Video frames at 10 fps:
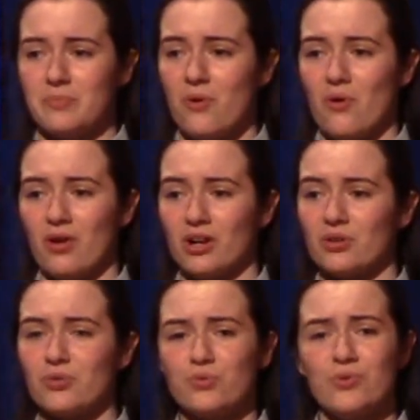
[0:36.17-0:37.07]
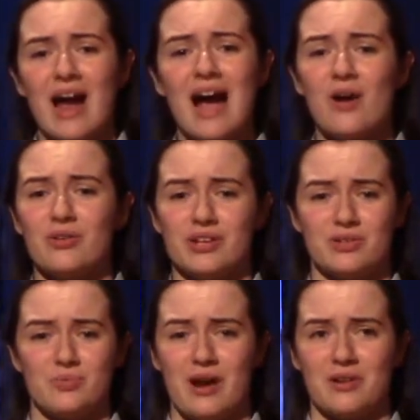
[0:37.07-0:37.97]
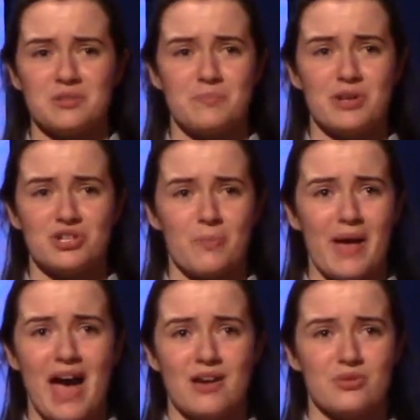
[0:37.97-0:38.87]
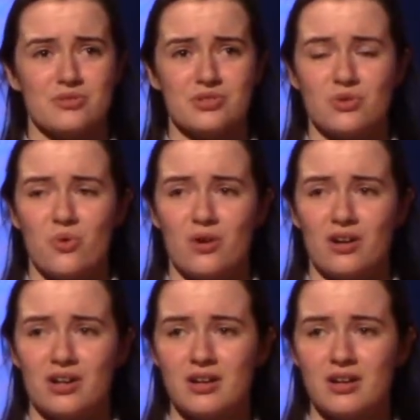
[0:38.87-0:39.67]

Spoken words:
poor crowded round Bishop Hattow's door,